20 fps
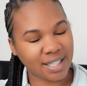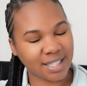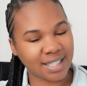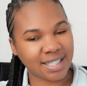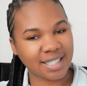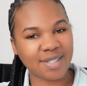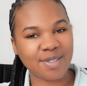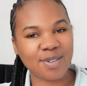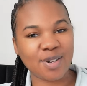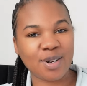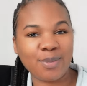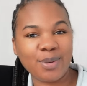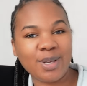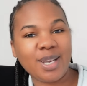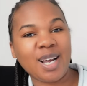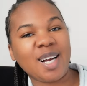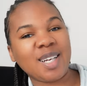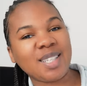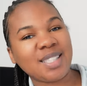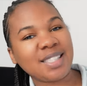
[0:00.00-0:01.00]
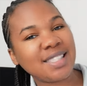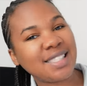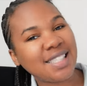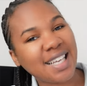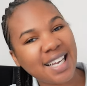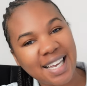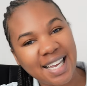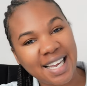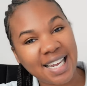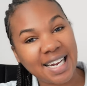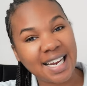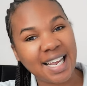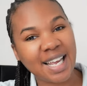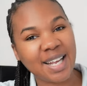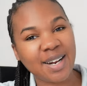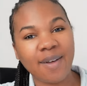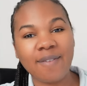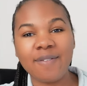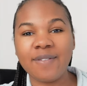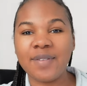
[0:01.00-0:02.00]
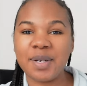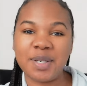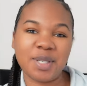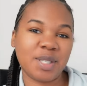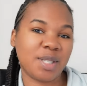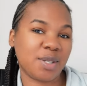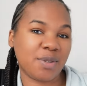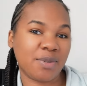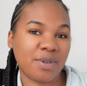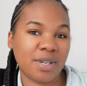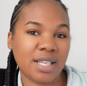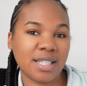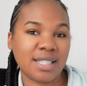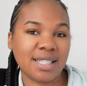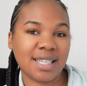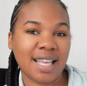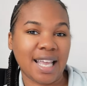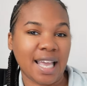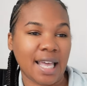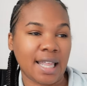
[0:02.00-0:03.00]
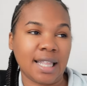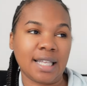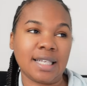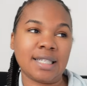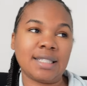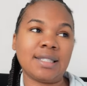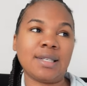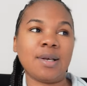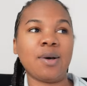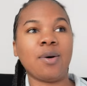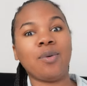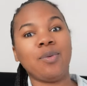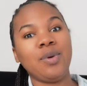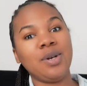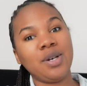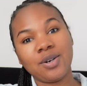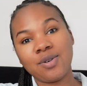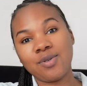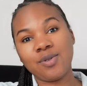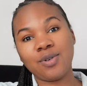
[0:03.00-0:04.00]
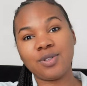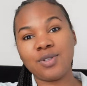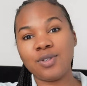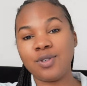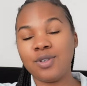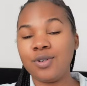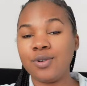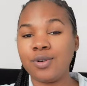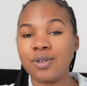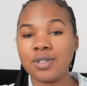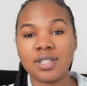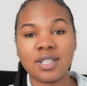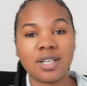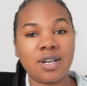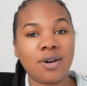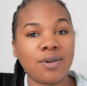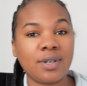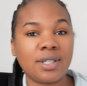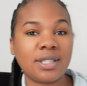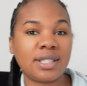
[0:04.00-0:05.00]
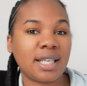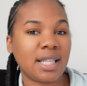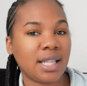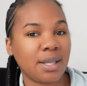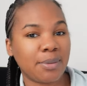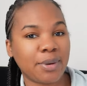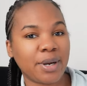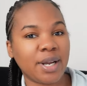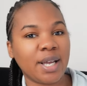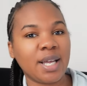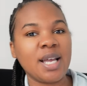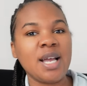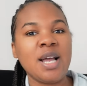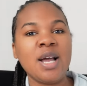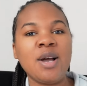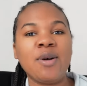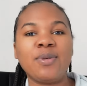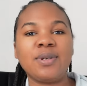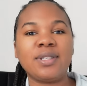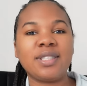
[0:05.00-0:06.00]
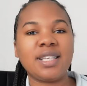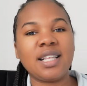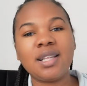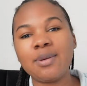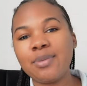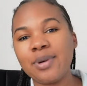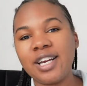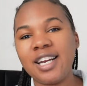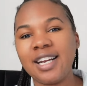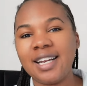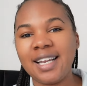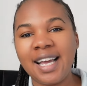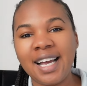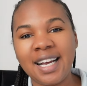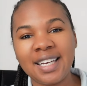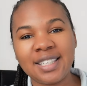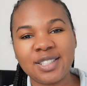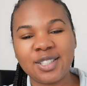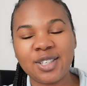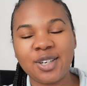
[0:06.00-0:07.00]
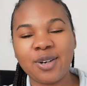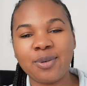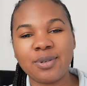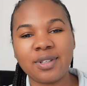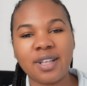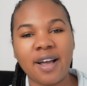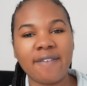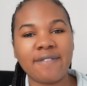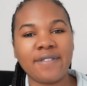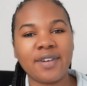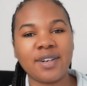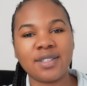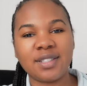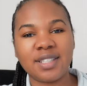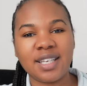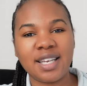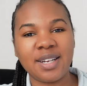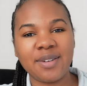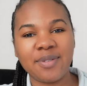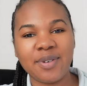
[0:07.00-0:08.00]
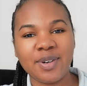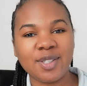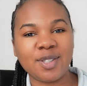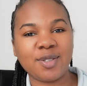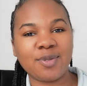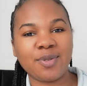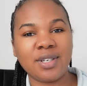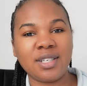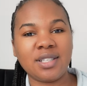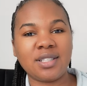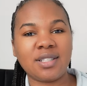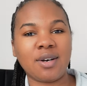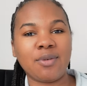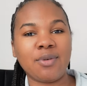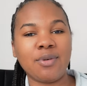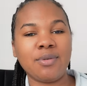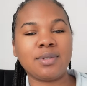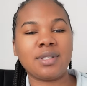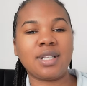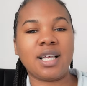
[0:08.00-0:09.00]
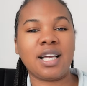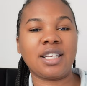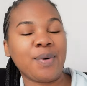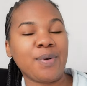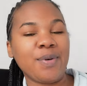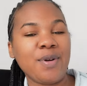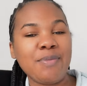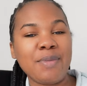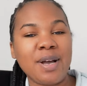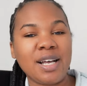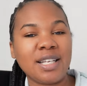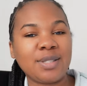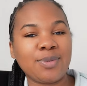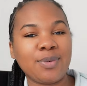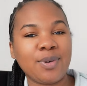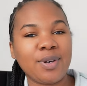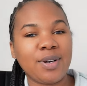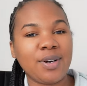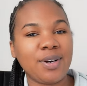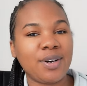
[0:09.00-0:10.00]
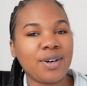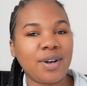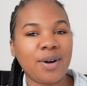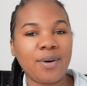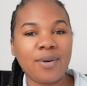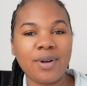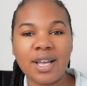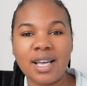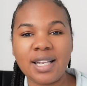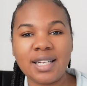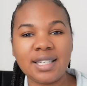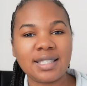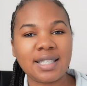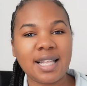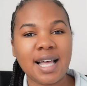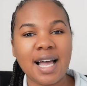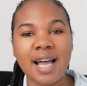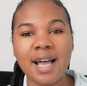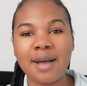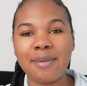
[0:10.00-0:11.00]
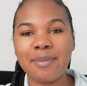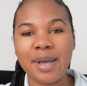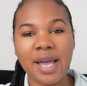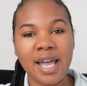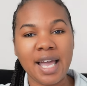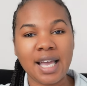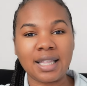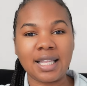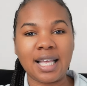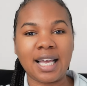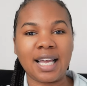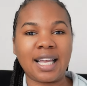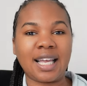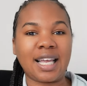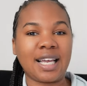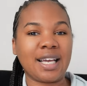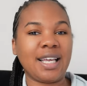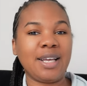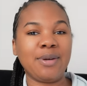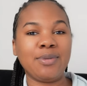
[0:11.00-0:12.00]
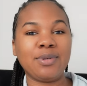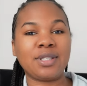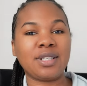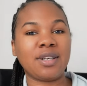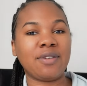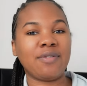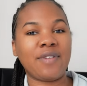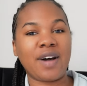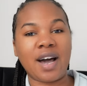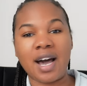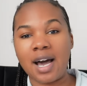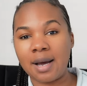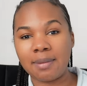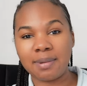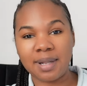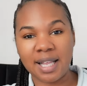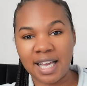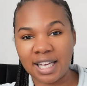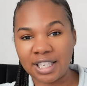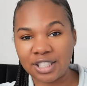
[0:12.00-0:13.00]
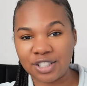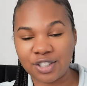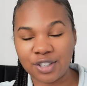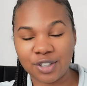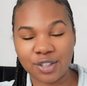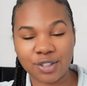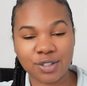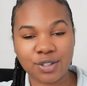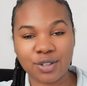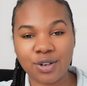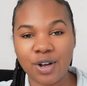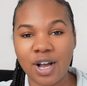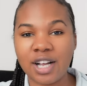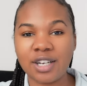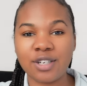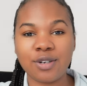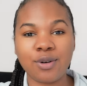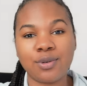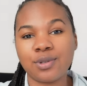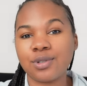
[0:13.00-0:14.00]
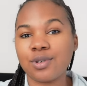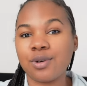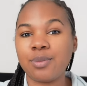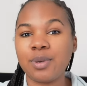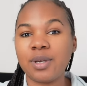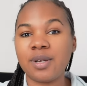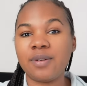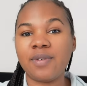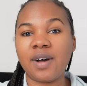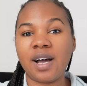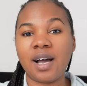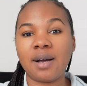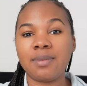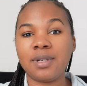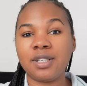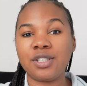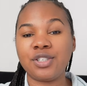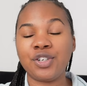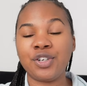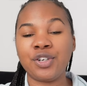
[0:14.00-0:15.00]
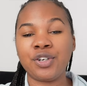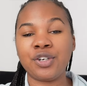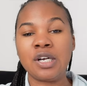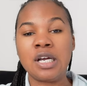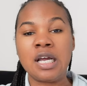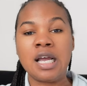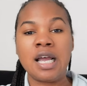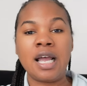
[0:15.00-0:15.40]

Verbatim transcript: this is going to be our second anniversary together. So we are going to New York to go and celebrate. We celebrated last year with our first anniversary. So we was like, we might as well go ahead and slide back. Like it was a vibe last year. So I know it's going to be a vibe this year.